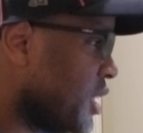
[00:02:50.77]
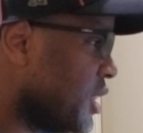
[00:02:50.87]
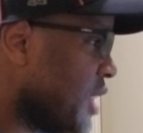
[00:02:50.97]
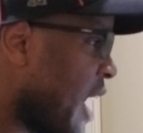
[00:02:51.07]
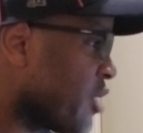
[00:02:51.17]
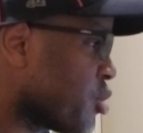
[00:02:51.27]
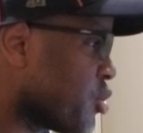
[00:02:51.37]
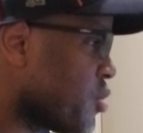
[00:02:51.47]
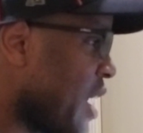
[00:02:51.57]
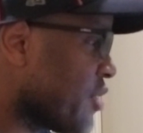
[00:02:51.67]
The
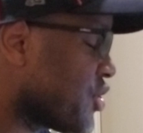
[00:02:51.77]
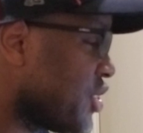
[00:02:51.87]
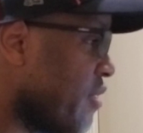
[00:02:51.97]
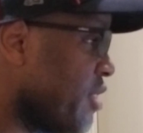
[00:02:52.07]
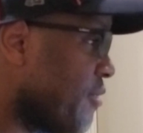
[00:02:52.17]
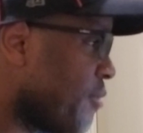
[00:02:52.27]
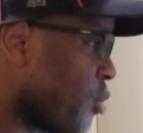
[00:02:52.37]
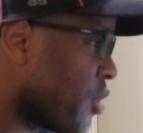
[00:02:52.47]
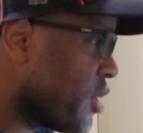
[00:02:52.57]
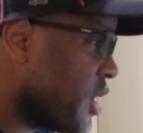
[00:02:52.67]
Astros are now
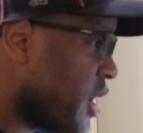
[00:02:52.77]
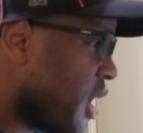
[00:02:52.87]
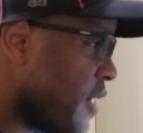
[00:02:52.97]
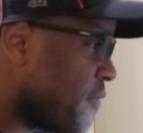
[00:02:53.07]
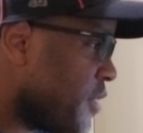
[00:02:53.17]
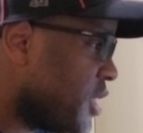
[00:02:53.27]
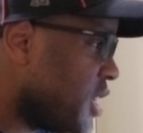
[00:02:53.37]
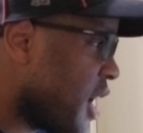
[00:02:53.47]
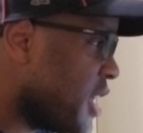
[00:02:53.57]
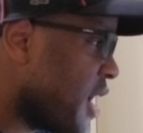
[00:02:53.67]
74 and
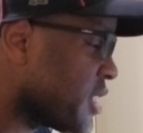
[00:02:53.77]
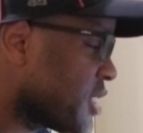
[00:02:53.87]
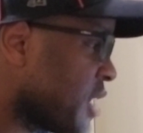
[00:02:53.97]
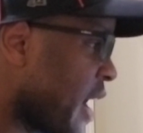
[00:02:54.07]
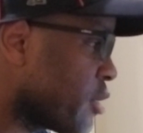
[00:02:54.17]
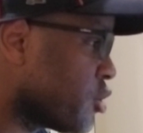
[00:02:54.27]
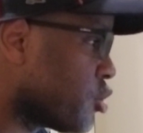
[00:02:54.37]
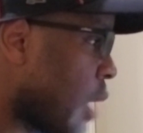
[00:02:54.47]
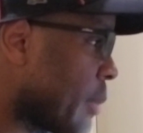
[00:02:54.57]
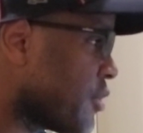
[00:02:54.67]
58 as the Tigers
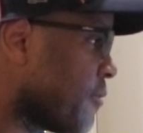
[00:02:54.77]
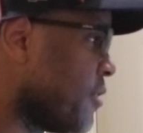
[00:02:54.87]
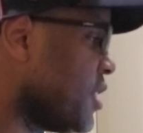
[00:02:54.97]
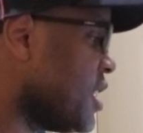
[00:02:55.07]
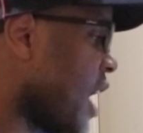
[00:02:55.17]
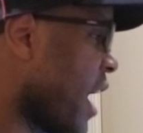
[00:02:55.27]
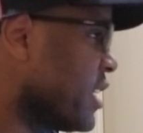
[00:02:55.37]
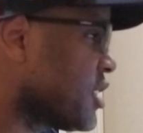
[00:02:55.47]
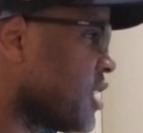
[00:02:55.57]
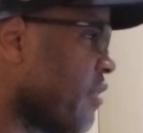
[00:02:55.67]
drop to 59
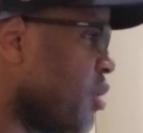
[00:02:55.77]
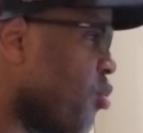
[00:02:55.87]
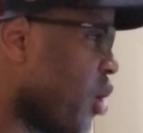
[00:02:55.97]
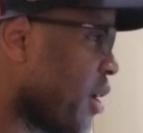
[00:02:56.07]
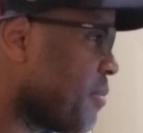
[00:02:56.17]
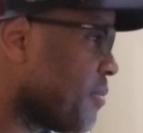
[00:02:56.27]
and 71.